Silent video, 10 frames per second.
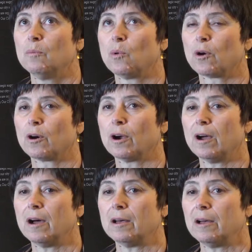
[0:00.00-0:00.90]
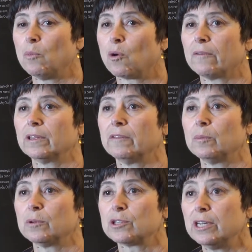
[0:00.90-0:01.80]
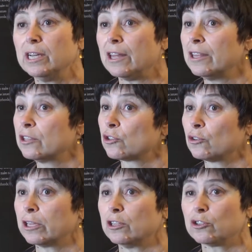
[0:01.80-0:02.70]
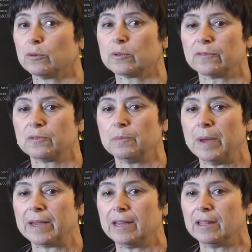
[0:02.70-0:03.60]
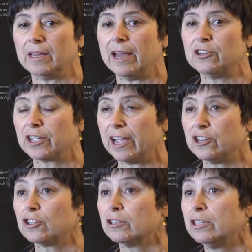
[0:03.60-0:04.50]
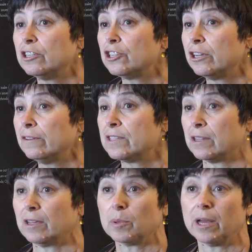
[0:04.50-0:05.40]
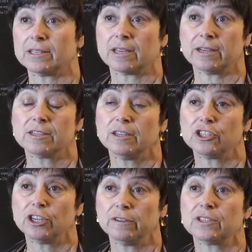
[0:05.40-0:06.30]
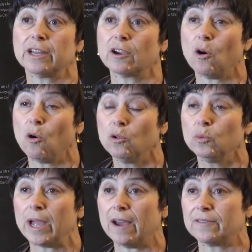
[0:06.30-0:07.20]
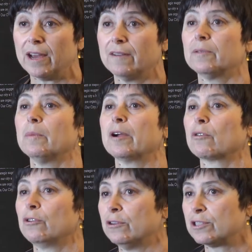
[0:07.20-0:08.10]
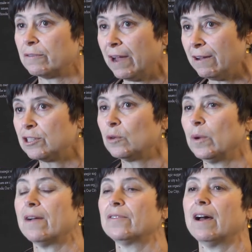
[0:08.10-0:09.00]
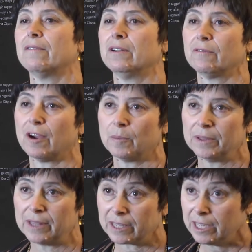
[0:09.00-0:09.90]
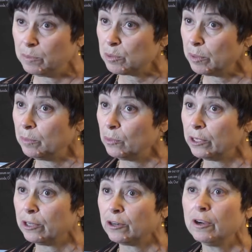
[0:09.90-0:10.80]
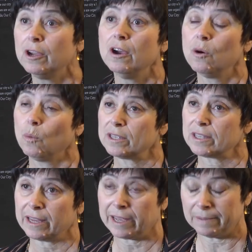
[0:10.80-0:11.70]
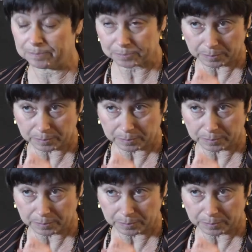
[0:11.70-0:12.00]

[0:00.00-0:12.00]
more uh, more of a livable city. I think certainly in terms of making the educational initiatives and the applied science initiatives take hold, we have to have the micro units of housing. We have to have an environment that keeps people here once they get